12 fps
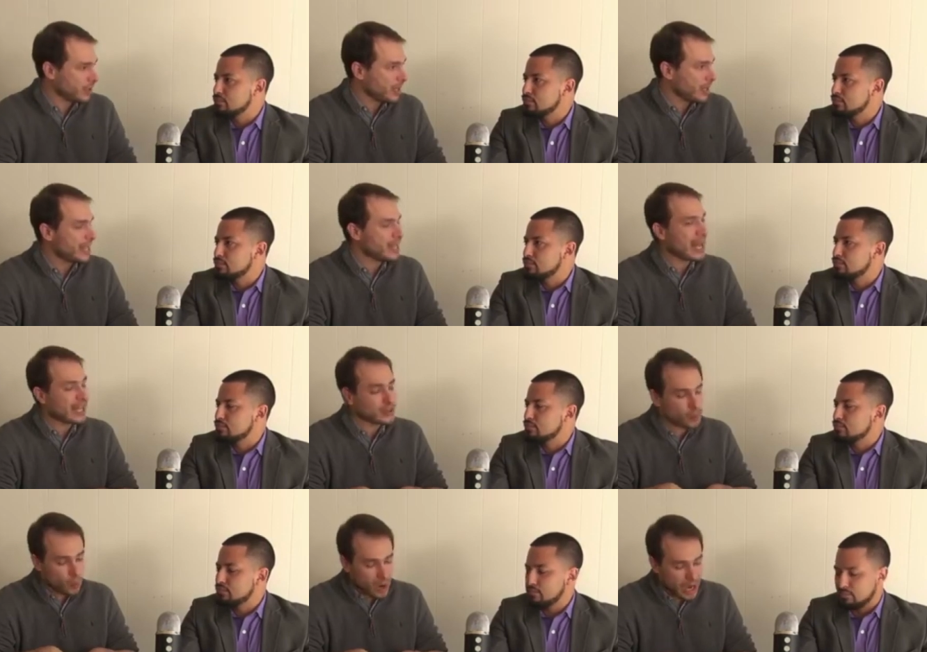Speaker 1: And that's
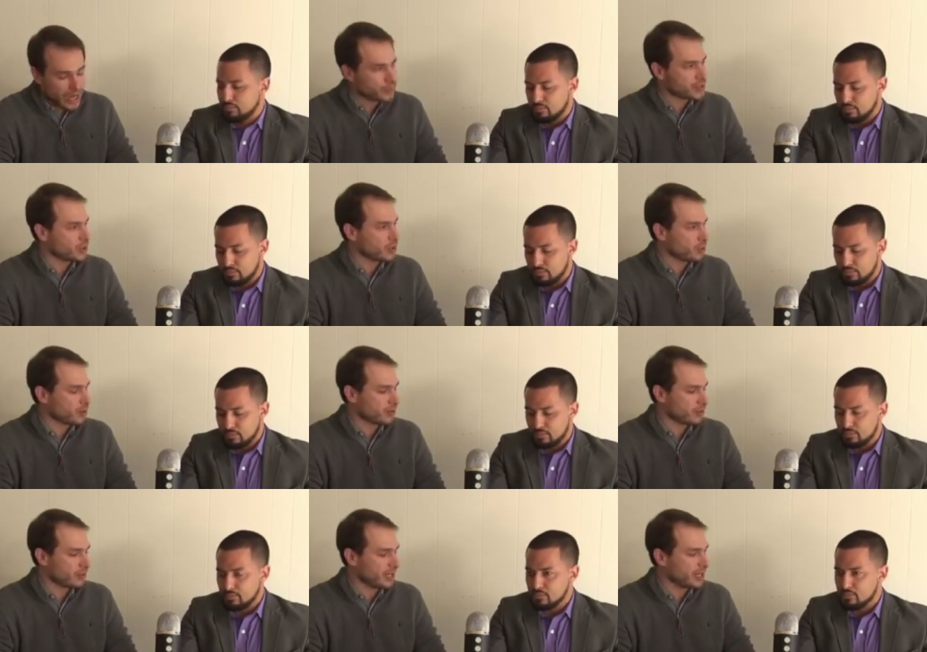why it was so important for
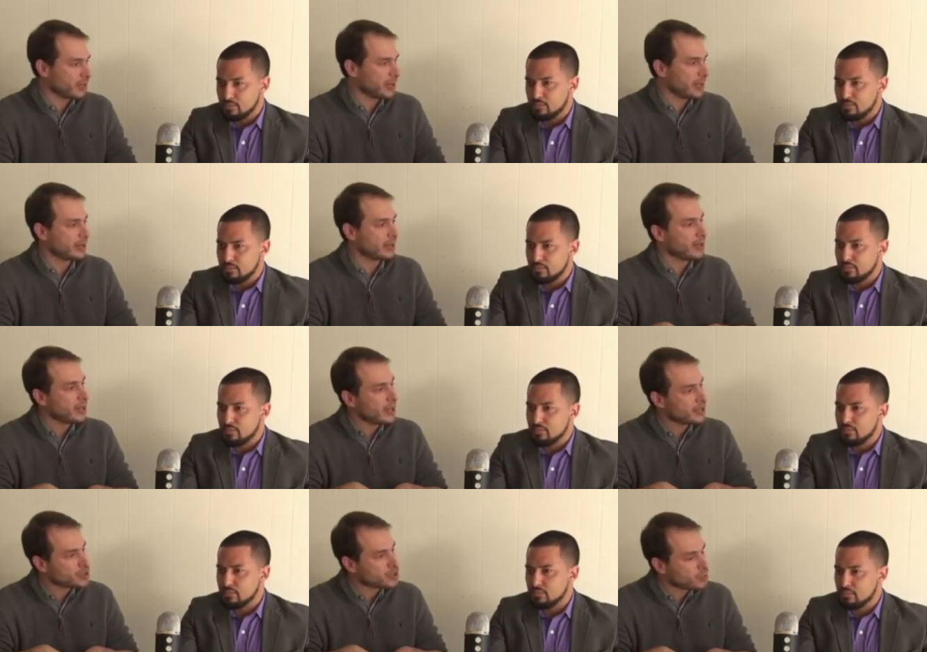me to independent and
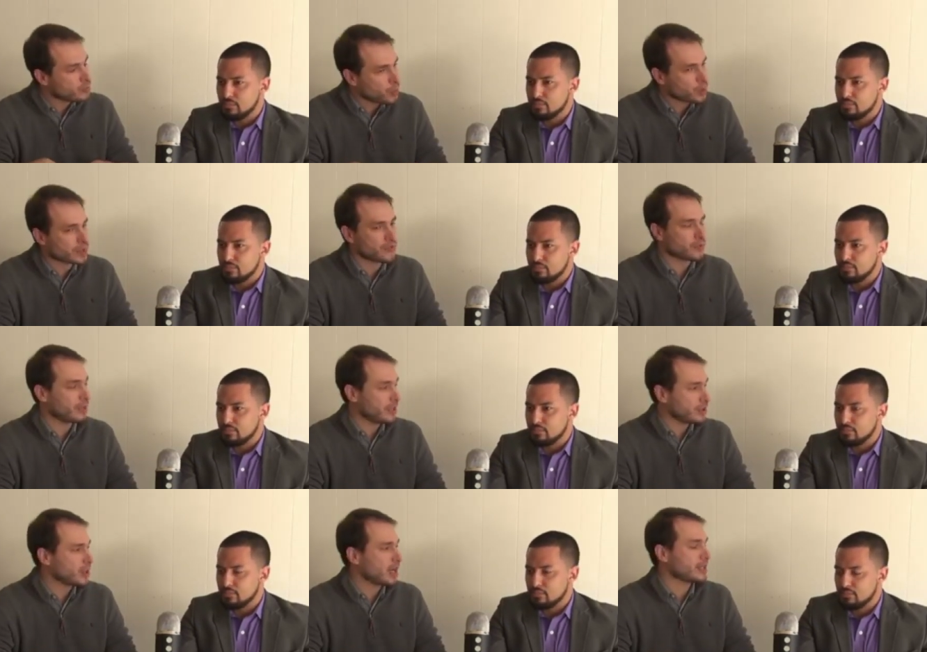so important for me to
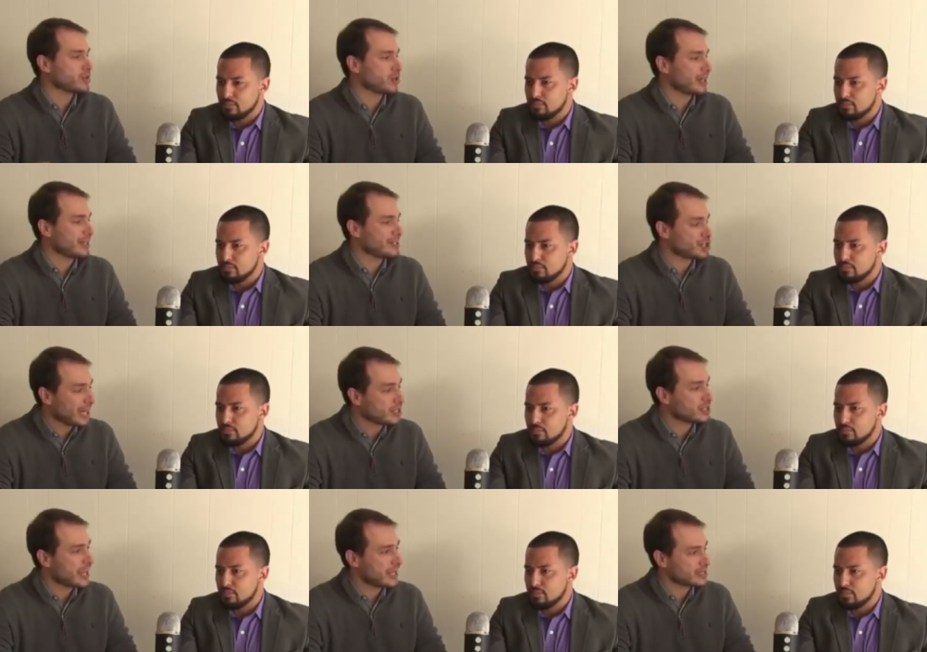try to, to try to change
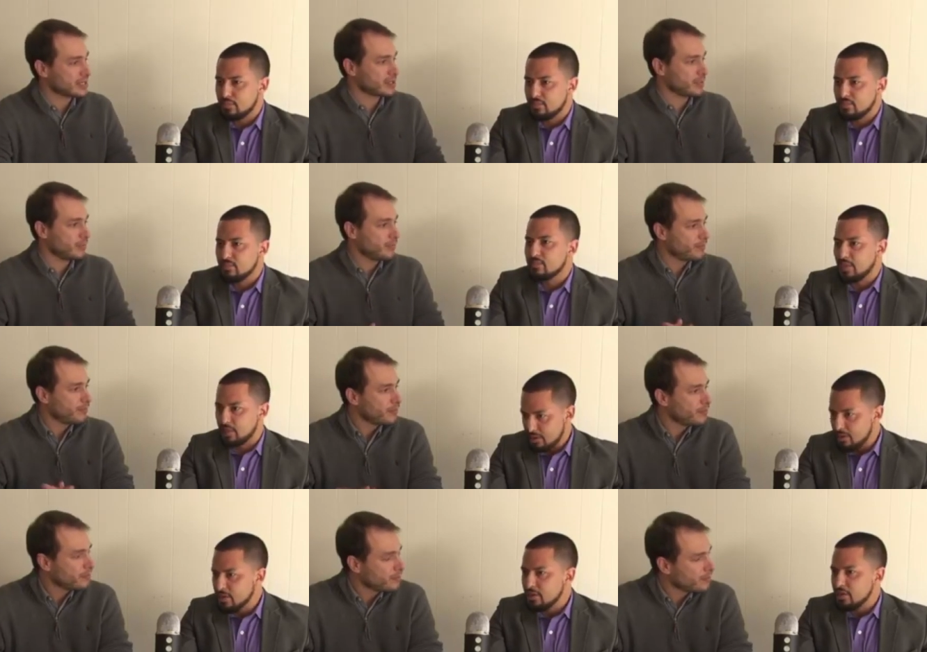that system.
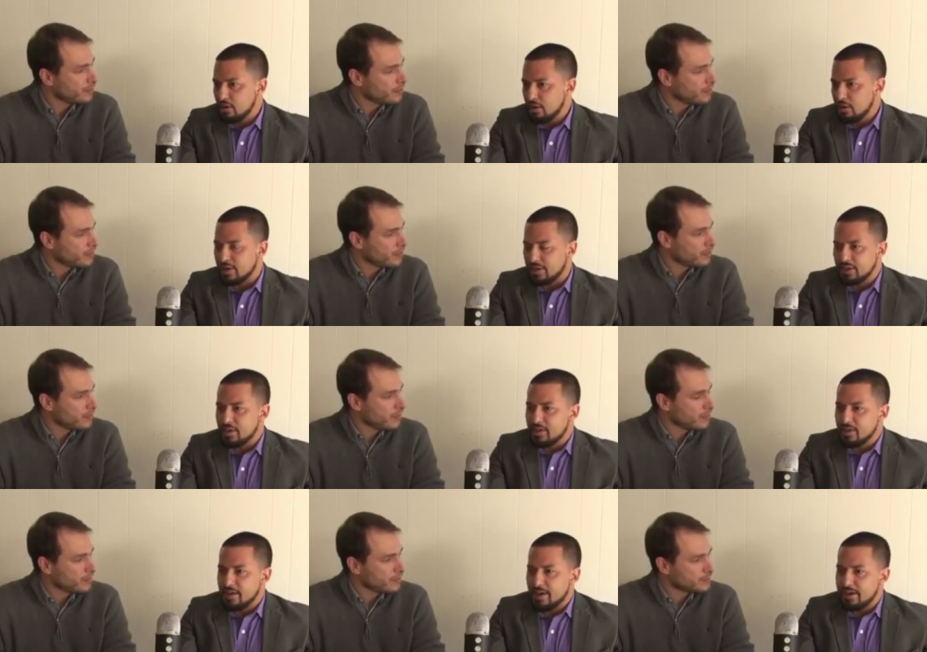
Speaker 2: All right. Hmm?
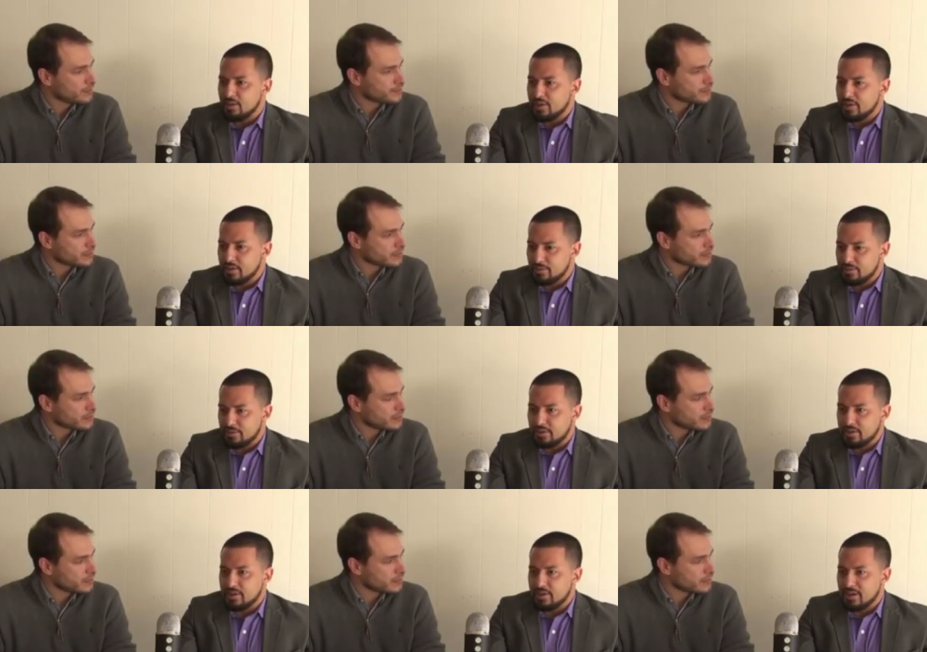Now, another thing
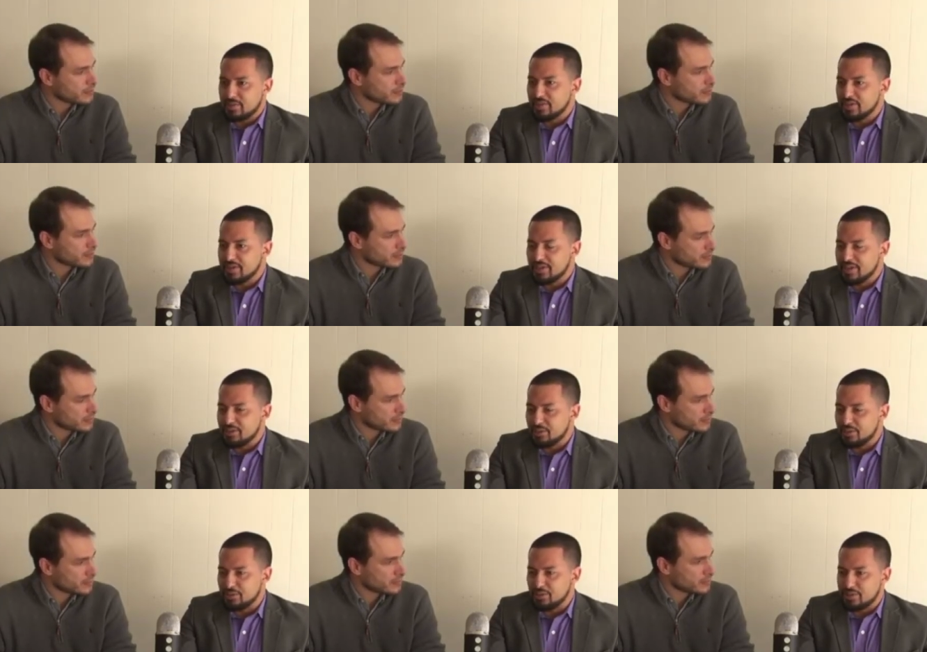that I'm going to guess
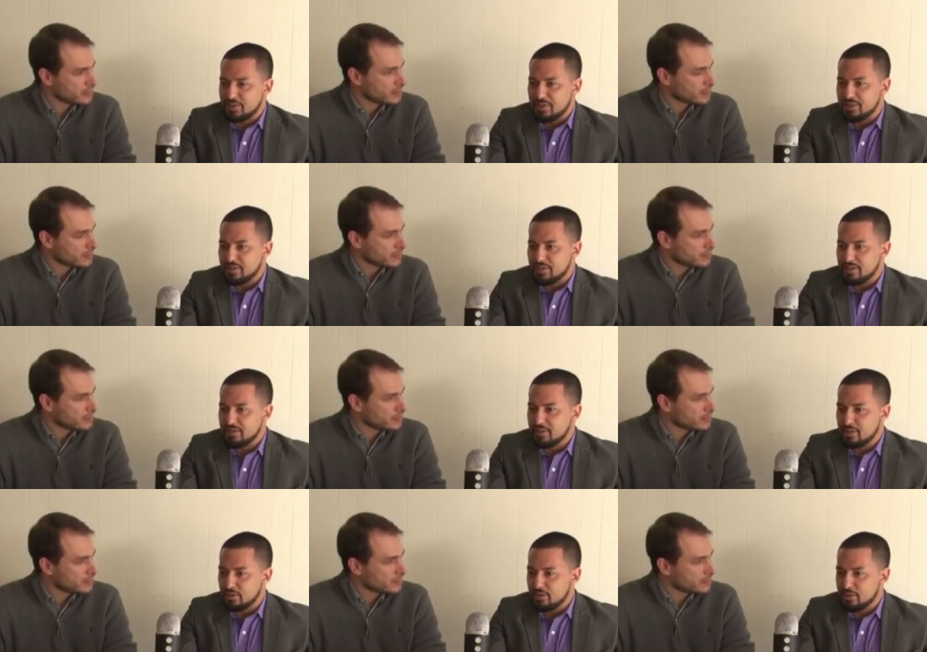caught your attention. I think hmm.
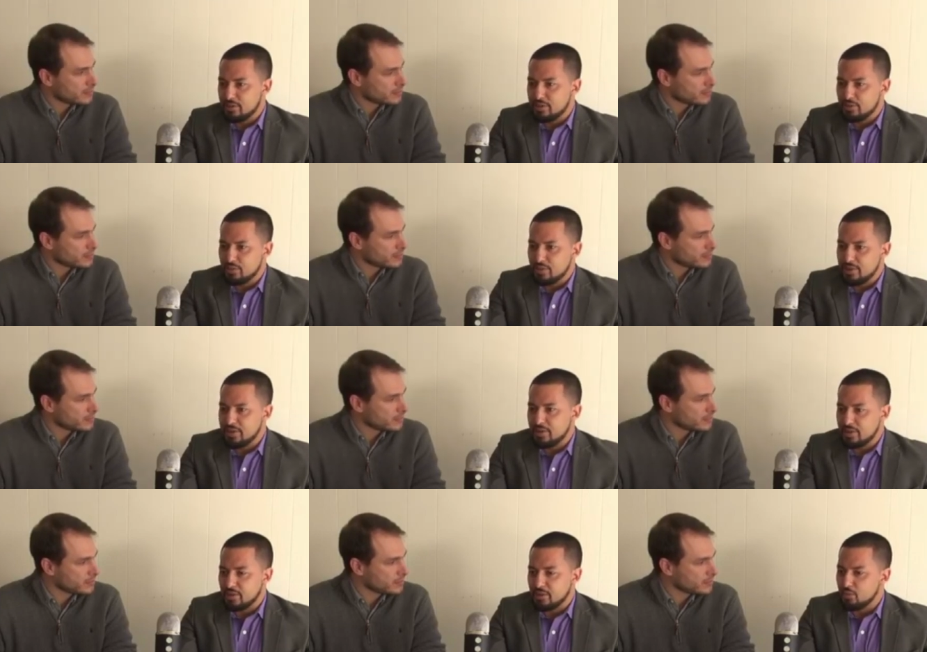earlier this week,
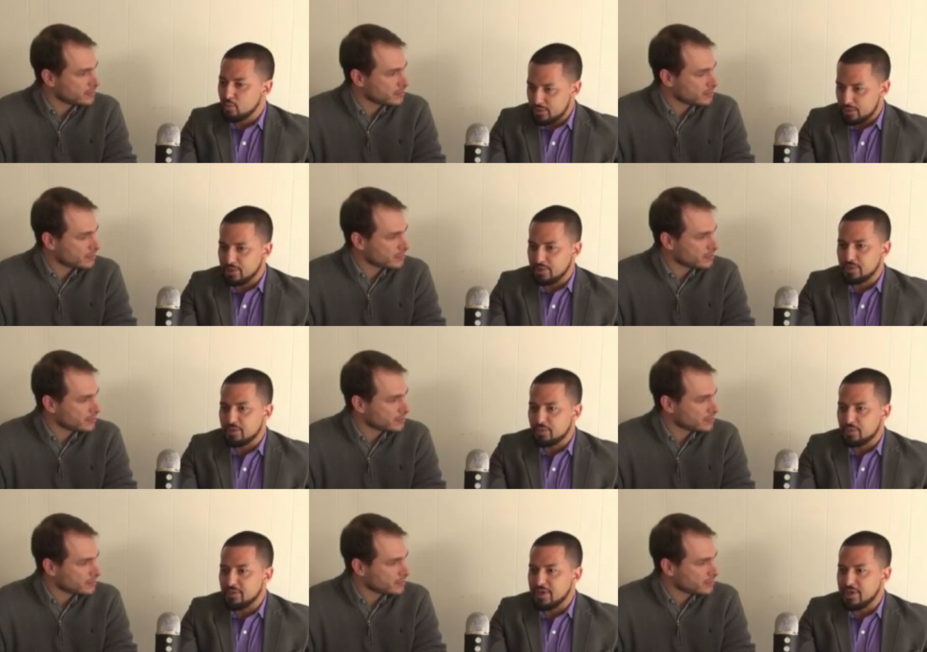or it was earlier this week, Mayor